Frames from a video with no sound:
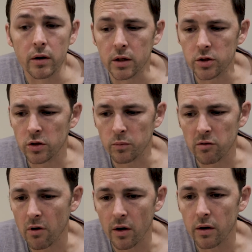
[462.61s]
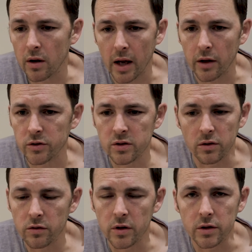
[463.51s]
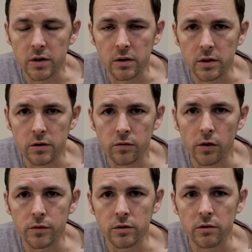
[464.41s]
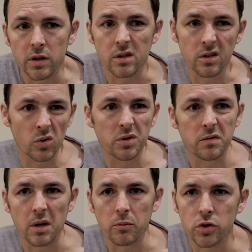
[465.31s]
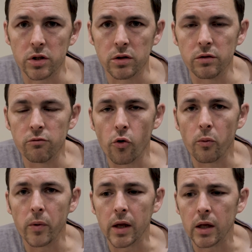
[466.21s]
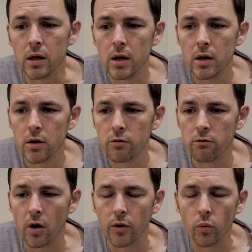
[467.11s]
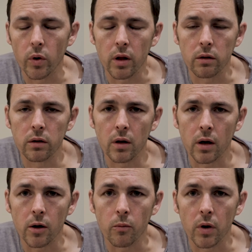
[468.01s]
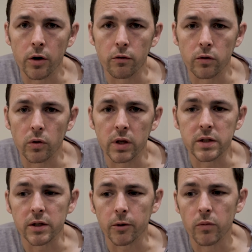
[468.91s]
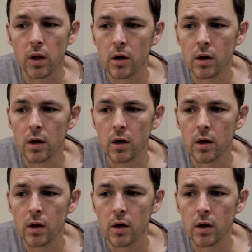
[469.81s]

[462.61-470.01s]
It should be run at sort of 30, 35 degrees, the sort of temperature you'd normally run with underfloor heating.